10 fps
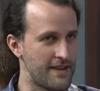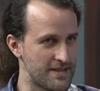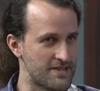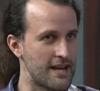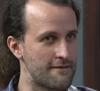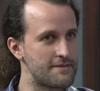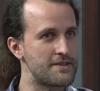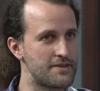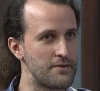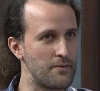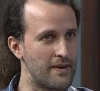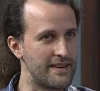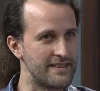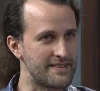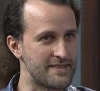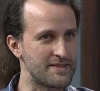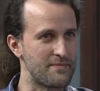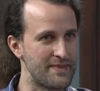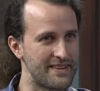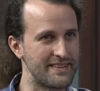days left to
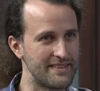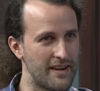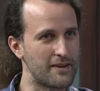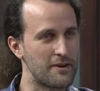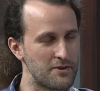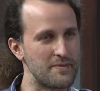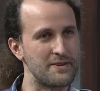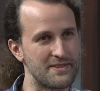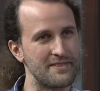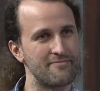submit a contribution.